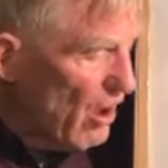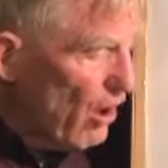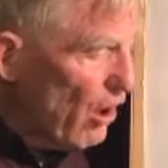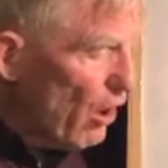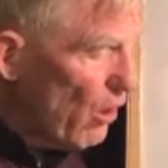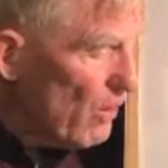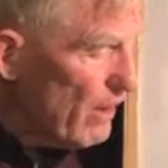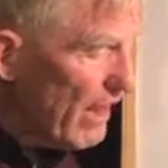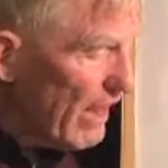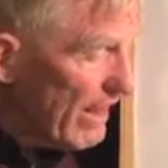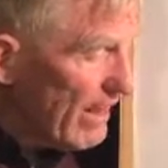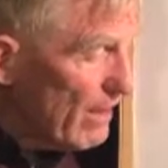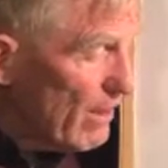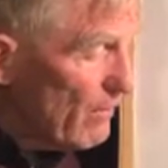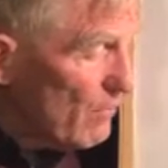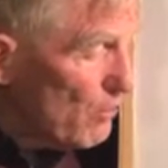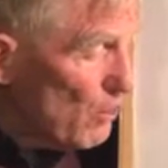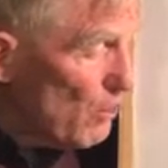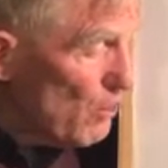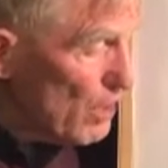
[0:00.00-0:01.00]
Okay,
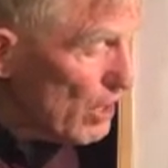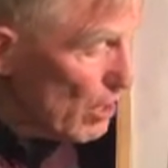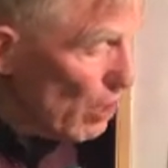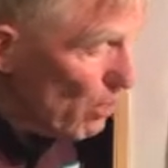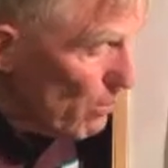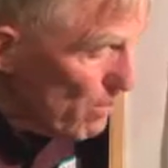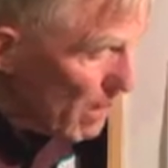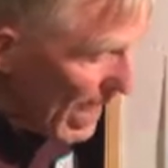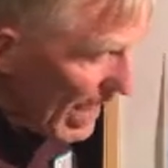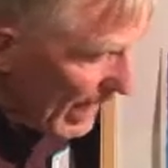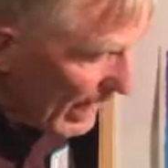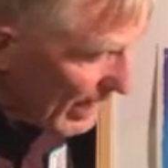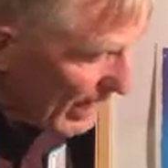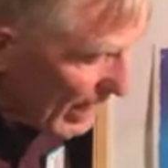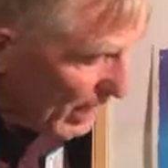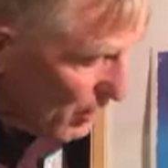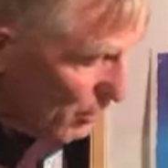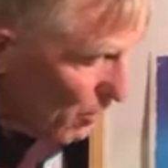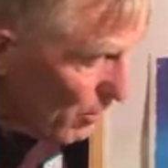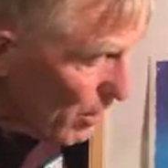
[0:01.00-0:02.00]
you can go back
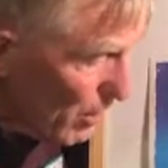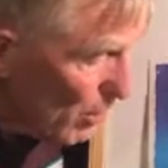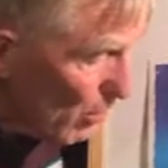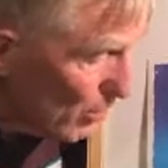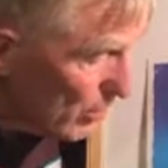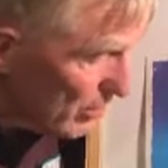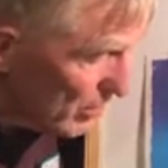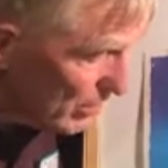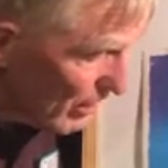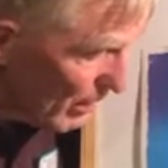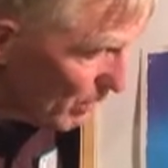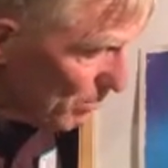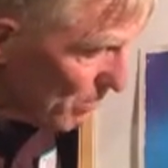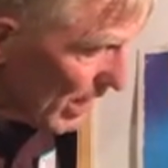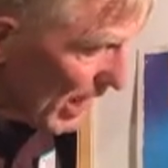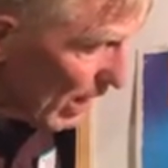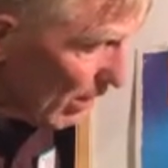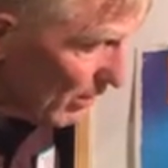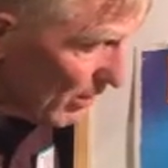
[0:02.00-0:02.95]
and you can go to sleep now.